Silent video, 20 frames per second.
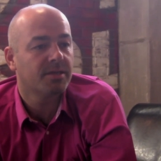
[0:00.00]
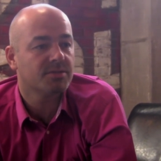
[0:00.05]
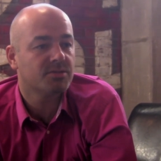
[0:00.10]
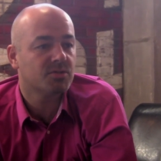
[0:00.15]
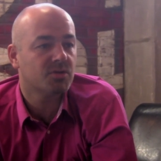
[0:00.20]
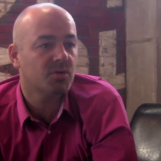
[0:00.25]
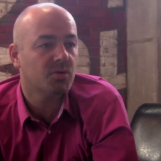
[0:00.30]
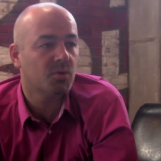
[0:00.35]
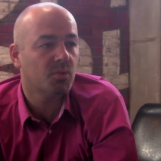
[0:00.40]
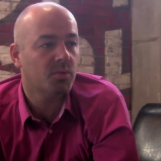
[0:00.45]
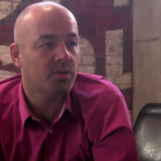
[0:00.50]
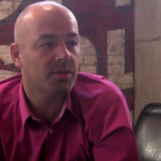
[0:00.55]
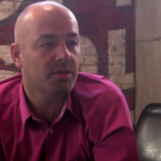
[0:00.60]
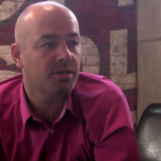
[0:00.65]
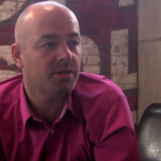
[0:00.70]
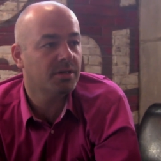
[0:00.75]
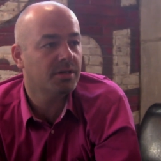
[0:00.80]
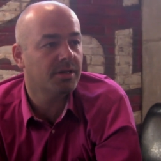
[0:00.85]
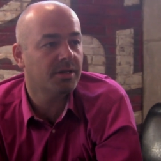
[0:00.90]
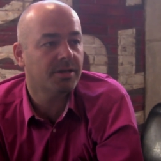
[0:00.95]
So
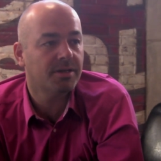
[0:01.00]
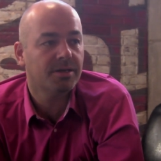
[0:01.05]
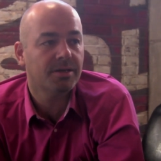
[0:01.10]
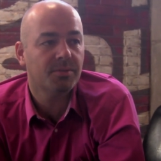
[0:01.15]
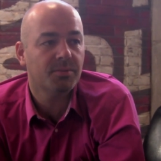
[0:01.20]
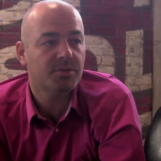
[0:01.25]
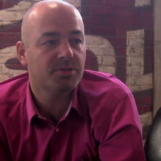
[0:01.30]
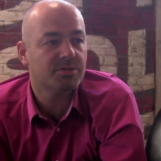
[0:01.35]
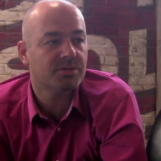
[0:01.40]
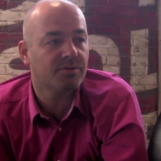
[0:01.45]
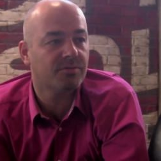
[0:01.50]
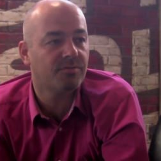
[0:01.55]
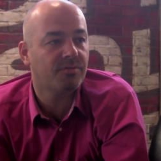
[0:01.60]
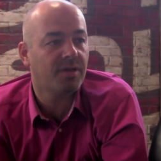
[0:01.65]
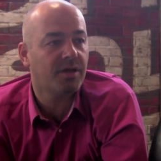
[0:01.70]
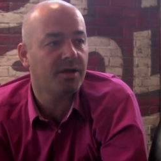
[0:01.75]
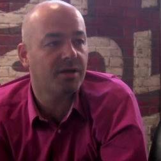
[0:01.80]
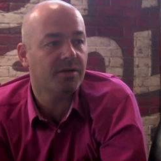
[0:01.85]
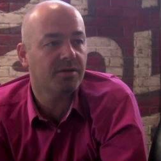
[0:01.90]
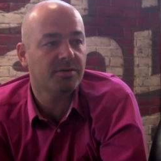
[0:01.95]
we uh, we took a
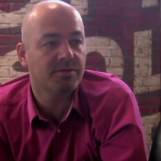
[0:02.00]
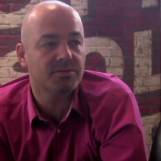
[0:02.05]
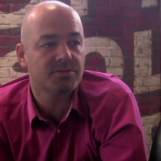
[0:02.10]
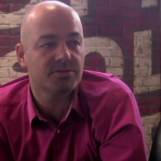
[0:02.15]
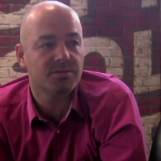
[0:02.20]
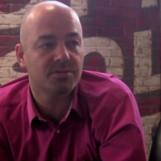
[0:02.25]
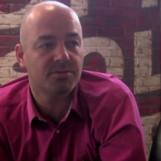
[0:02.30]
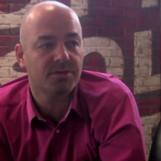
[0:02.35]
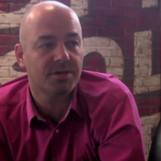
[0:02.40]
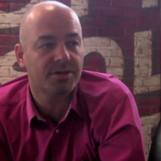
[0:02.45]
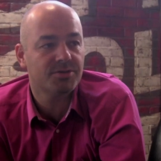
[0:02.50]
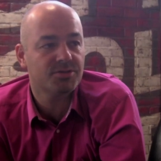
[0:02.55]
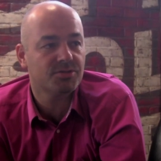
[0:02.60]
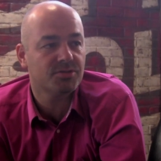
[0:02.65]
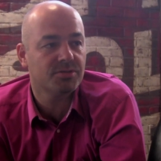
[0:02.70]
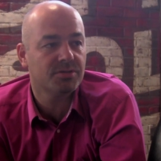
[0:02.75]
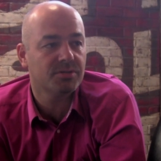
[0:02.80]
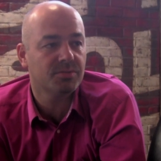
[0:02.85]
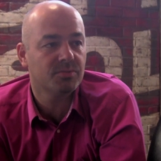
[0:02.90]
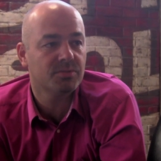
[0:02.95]
flyer on this
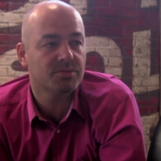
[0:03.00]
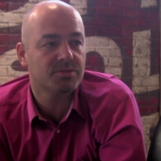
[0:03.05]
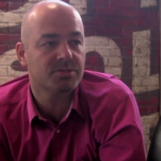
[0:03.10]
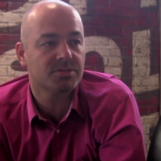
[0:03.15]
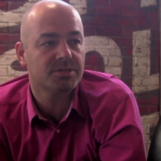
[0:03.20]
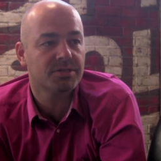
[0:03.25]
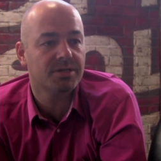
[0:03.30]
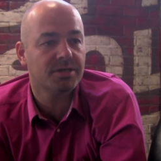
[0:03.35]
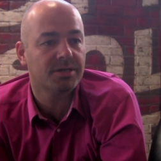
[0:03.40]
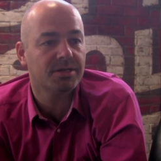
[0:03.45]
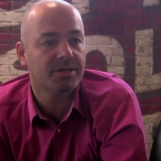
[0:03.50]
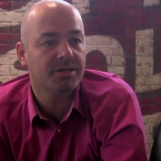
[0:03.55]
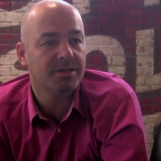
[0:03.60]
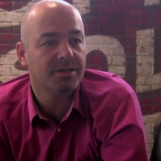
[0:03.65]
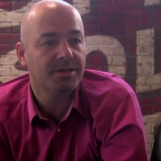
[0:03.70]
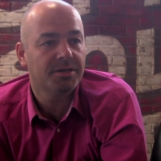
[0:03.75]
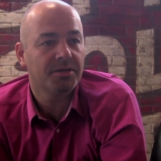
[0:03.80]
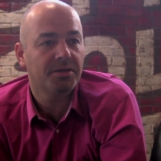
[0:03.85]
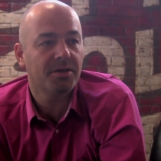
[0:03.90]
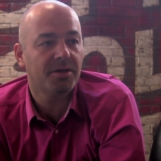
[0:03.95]
location. It was uh,
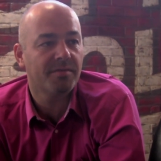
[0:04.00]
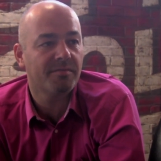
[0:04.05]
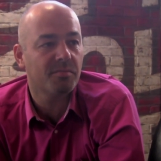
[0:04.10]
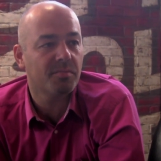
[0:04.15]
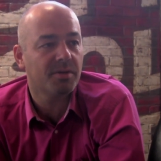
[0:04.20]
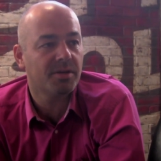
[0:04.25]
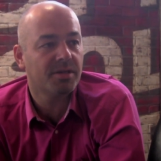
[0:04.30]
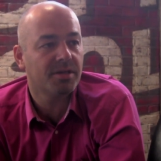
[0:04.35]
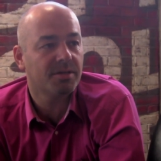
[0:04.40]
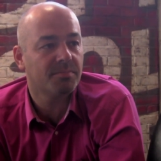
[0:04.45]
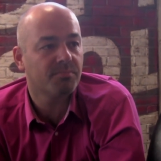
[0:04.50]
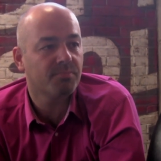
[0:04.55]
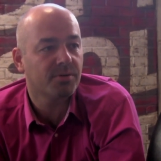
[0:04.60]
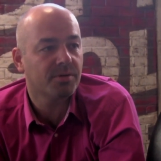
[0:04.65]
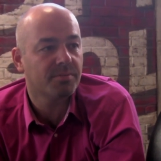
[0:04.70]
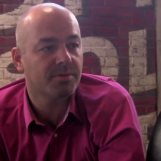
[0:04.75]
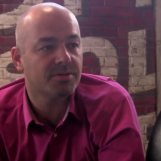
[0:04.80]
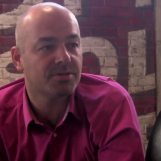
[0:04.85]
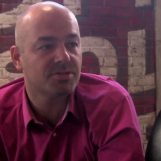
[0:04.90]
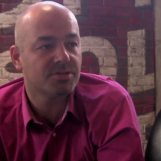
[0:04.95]
you know everybody
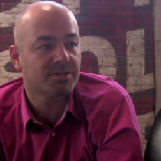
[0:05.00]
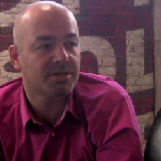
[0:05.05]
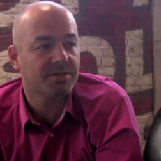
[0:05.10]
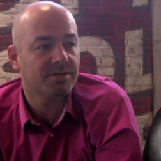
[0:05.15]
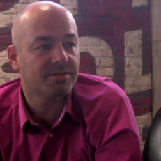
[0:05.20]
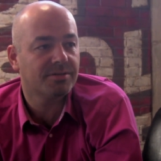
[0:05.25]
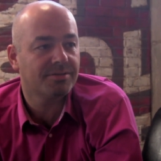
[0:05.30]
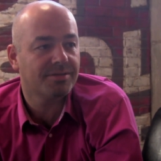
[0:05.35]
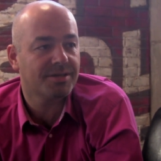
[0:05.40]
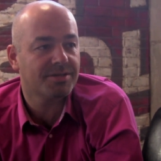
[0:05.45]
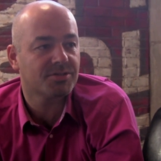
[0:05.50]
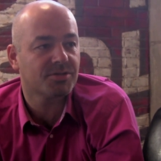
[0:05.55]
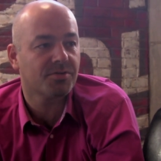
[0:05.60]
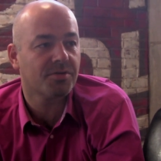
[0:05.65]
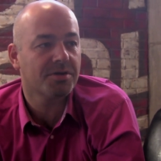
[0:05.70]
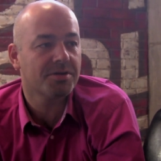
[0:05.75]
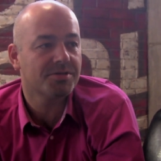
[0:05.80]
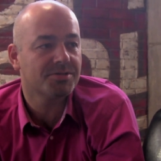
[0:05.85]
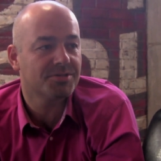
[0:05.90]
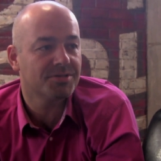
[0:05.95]
pretty much said that's
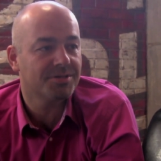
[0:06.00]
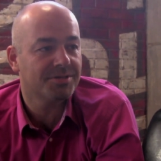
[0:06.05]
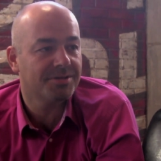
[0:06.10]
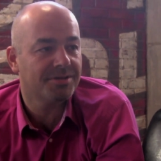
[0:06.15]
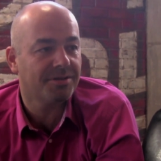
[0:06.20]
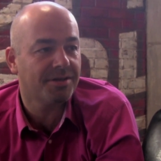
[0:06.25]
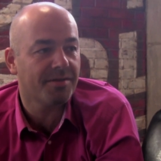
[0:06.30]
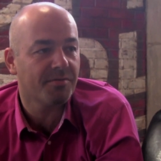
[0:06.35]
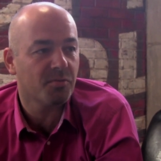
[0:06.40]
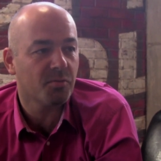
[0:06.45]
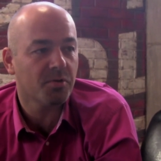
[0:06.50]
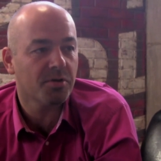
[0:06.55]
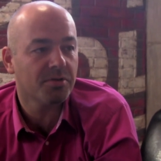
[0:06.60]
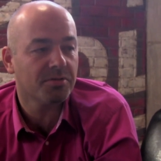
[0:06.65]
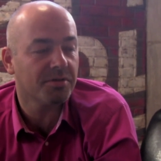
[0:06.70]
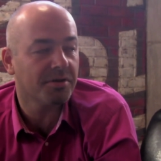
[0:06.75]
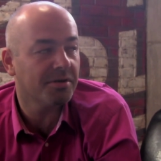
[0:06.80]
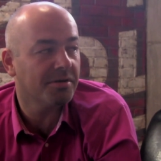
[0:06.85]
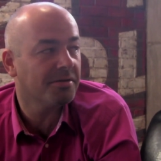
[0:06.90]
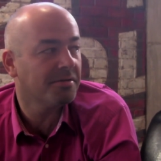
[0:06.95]
crazy. I'll never work
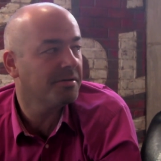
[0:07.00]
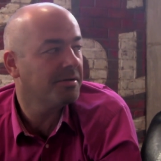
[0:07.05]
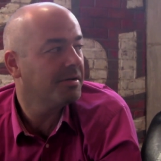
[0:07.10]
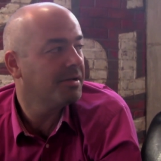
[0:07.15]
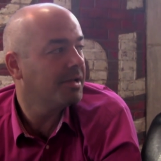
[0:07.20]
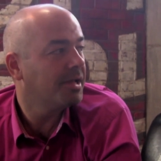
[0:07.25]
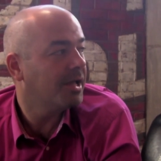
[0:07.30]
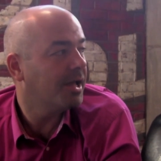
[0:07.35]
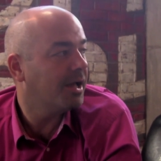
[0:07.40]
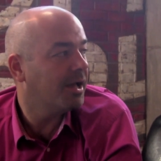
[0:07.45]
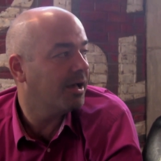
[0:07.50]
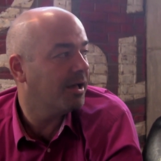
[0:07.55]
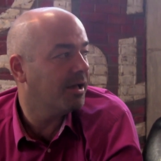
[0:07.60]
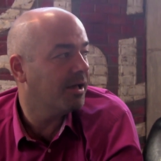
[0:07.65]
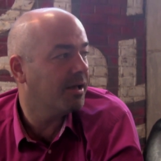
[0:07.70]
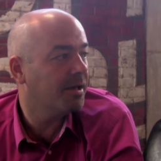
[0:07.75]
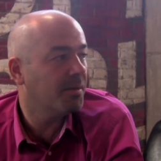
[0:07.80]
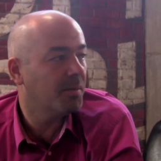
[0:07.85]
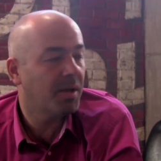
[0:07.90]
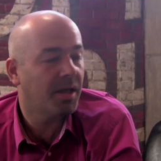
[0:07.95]
there.
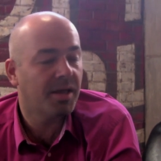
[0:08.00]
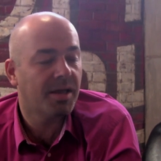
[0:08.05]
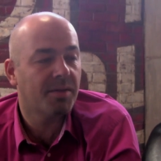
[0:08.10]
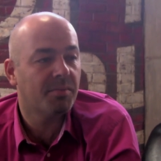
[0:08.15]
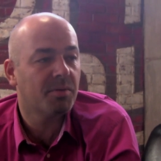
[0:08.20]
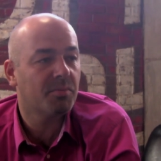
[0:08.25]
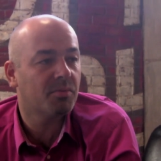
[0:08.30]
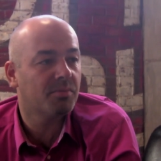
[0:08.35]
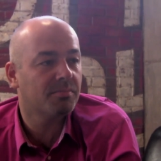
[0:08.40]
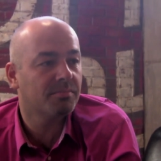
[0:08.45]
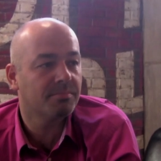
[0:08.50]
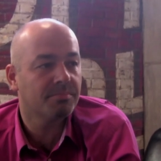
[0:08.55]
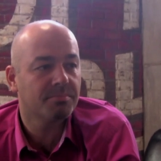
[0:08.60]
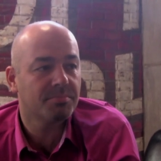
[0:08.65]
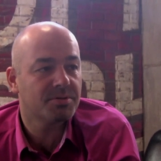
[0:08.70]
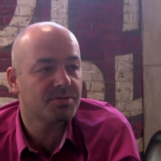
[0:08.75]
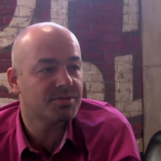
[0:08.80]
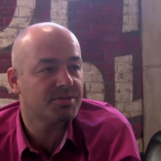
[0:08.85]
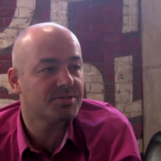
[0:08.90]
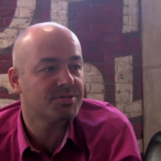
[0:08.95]
Um, and we've
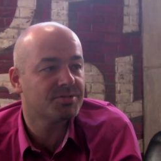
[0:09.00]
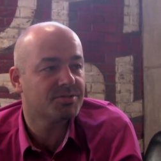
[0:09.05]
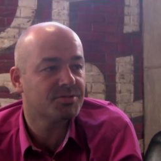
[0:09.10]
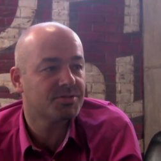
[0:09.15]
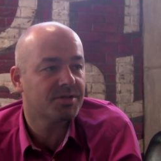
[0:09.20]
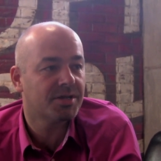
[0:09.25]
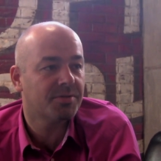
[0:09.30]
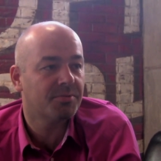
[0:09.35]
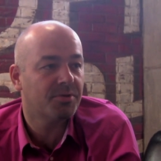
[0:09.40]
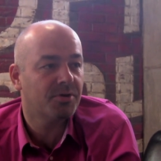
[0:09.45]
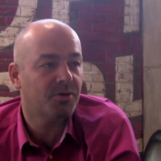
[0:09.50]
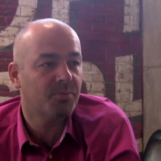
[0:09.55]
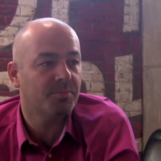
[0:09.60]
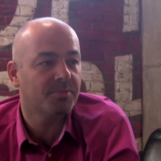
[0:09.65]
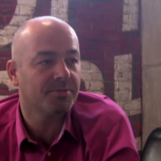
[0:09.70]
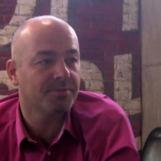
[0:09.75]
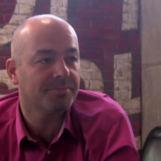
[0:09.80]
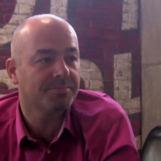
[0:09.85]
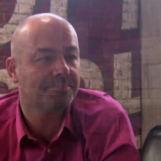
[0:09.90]
been busy since the day we opened.